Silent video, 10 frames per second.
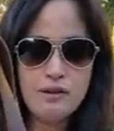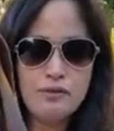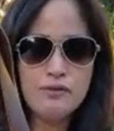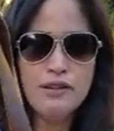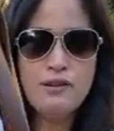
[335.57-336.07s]

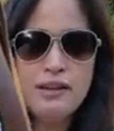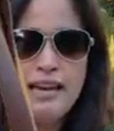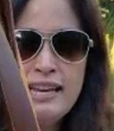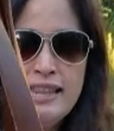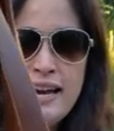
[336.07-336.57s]
Hopefully you're
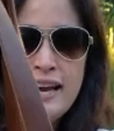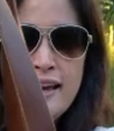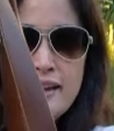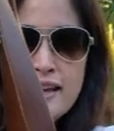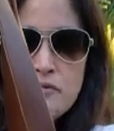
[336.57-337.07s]
getting that
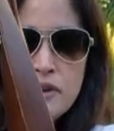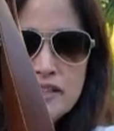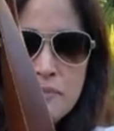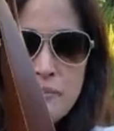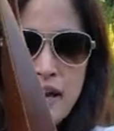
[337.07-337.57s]

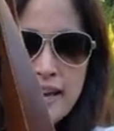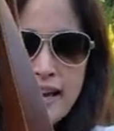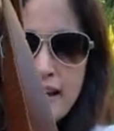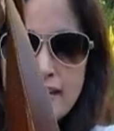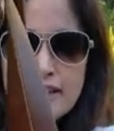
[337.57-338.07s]
because the bag
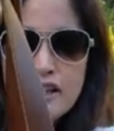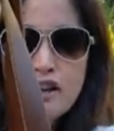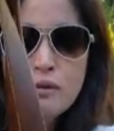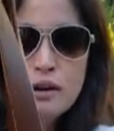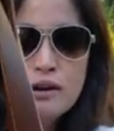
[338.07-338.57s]
hangs
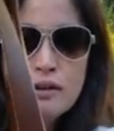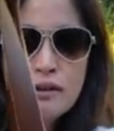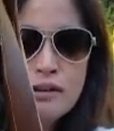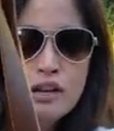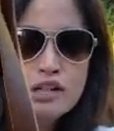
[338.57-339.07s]
lower.
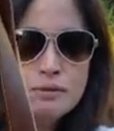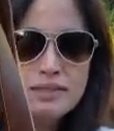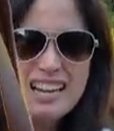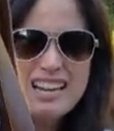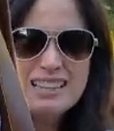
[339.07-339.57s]
So
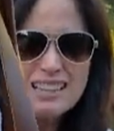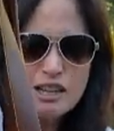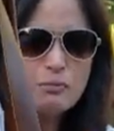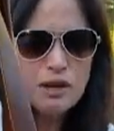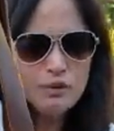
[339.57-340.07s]
it's got a
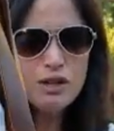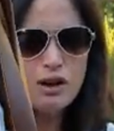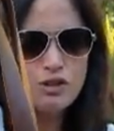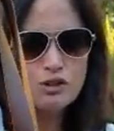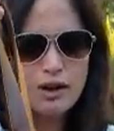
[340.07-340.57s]
little bit of a
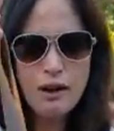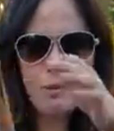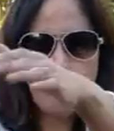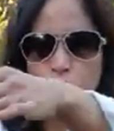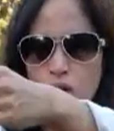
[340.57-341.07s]
longer drop,
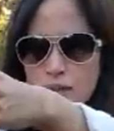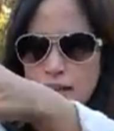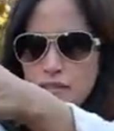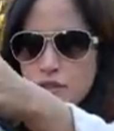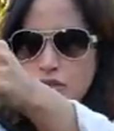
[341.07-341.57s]
but more or
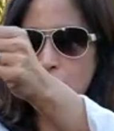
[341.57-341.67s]
less they're